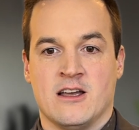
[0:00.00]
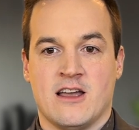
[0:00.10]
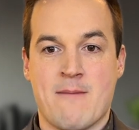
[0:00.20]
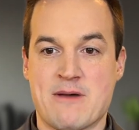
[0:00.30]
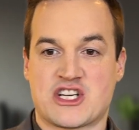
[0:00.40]

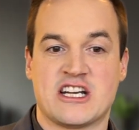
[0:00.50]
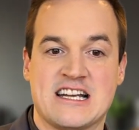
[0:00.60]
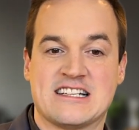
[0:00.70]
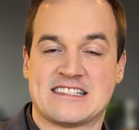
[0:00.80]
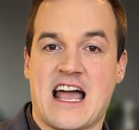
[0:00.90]
Ambition
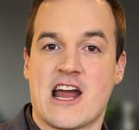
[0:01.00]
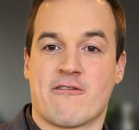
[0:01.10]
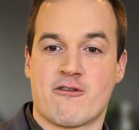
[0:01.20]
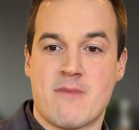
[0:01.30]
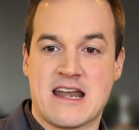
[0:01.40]
and desire
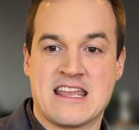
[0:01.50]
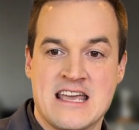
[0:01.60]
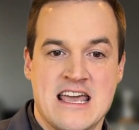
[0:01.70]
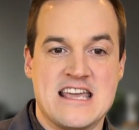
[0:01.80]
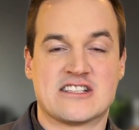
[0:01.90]
for money
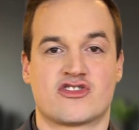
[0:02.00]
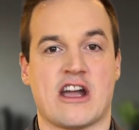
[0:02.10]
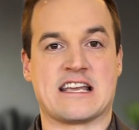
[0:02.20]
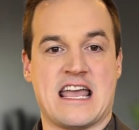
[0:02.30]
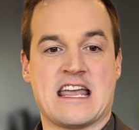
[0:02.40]
is
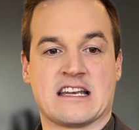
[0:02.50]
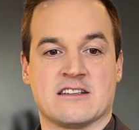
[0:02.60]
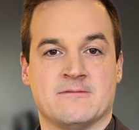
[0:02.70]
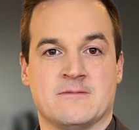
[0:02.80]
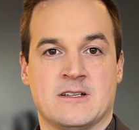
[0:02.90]
great gain.
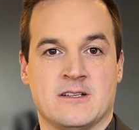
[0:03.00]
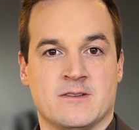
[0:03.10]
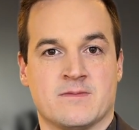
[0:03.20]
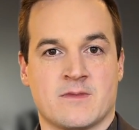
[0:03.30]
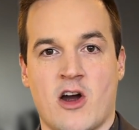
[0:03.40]

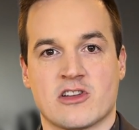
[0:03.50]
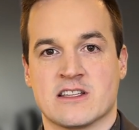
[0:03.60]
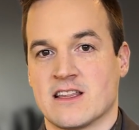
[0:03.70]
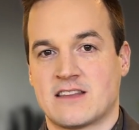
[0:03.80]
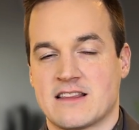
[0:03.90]
Hardly.
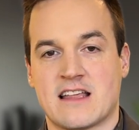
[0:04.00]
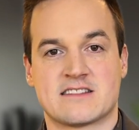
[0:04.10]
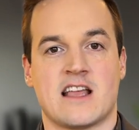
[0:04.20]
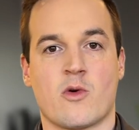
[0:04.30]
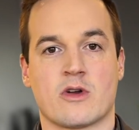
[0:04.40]
That, that, that's
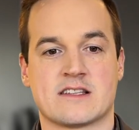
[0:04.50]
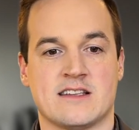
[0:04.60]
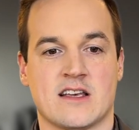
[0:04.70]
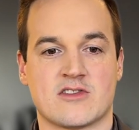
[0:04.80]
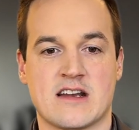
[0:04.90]
not what it
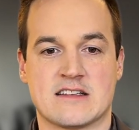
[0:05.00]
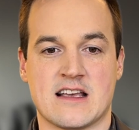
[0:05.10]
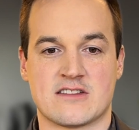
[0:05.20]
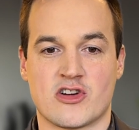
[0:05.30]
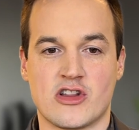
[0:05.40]
says, right? It
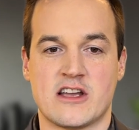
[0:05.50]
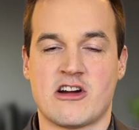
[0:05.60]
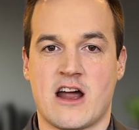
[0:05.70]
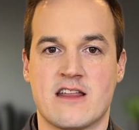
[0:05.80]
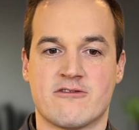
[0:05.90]
says earlier
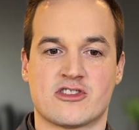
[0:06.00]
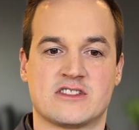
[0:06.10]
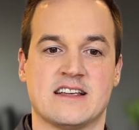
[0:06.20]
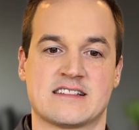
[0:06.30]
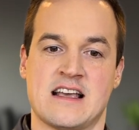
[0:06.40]
on in verse
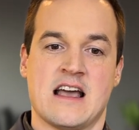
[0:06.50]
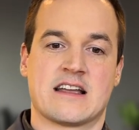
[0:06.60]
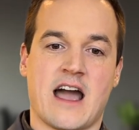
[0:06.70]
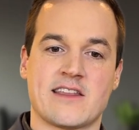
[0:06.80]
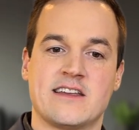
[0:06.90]
6
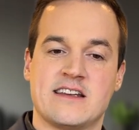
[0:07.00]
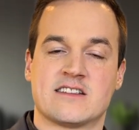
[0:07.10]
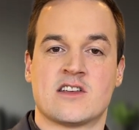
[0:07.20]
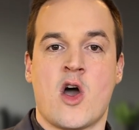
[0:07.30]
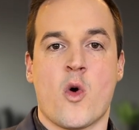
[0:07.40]

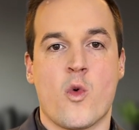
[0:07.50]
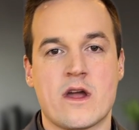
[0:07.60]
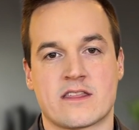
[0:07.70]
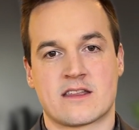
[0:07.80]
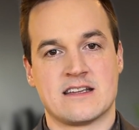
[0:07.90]
godliness
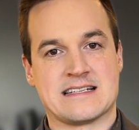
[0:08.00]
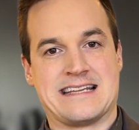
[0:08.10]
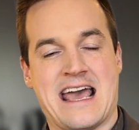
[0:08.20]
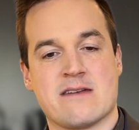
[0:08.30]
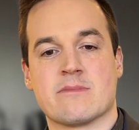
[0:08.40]
with
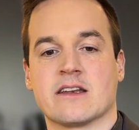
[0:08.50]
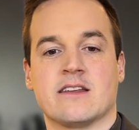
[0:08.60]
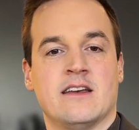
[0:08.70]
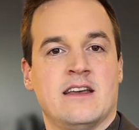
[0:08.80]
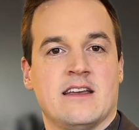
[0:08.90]
contentment
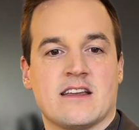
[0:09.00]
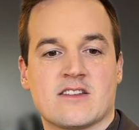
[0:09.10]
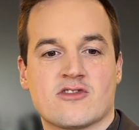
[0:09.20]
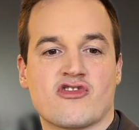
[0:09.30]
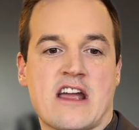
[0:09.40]

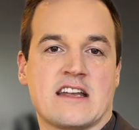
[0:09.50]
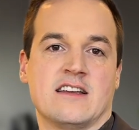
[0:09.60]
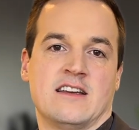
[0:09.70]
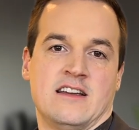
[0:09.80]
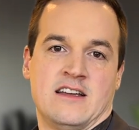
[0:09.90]
is great
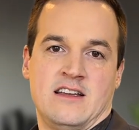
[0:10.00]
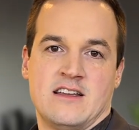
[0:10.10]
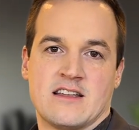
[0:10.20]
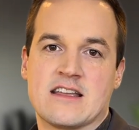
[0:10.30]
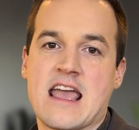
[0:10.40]

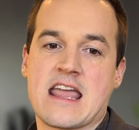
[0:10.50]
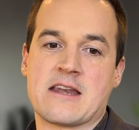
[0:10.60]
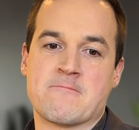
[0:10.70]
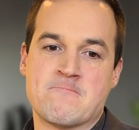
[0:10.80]
gain.